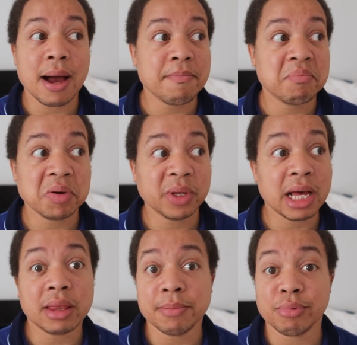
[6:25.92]
but
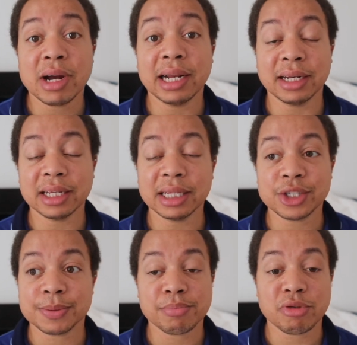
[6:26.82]
without the brand, and they
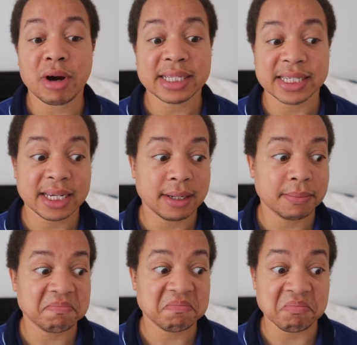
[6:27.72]
just price it
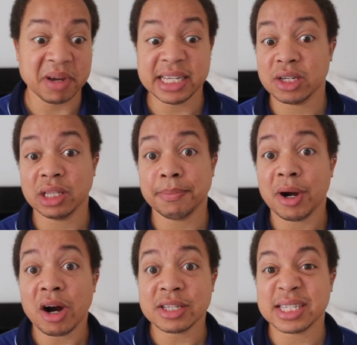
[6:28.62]
based on the
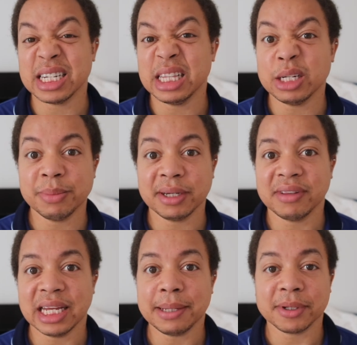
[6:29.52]
parts and a little bit
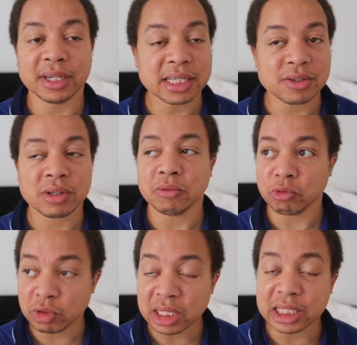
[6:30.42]
of labor. It's
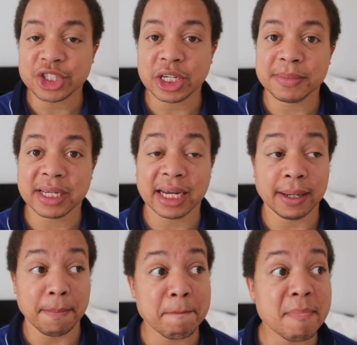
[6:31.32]
really cheap to get
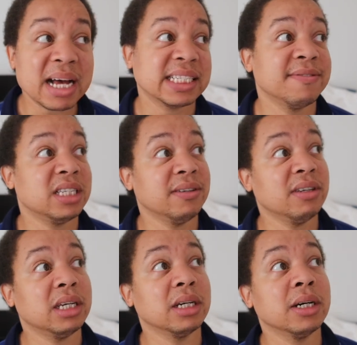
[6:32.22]
a massive
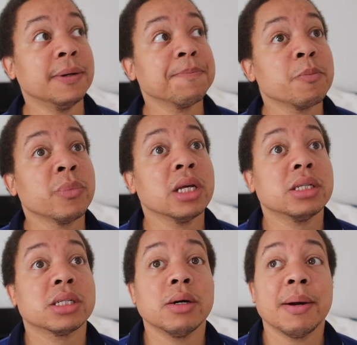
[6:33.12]
TV here.
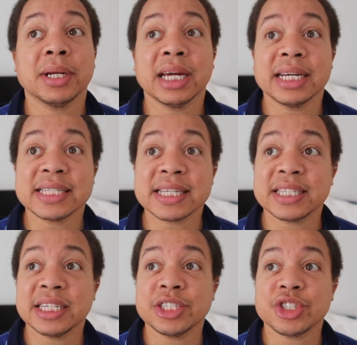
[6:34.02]
So I'm gonna get a
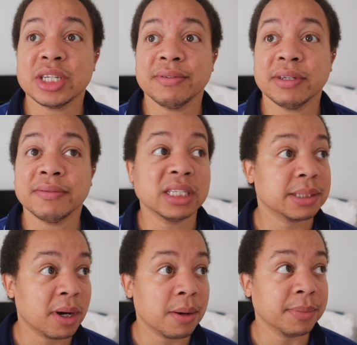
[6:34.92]
60 inch TV for this
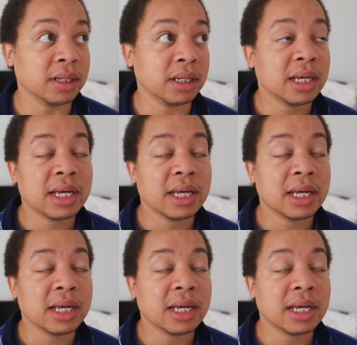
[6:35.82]
apartment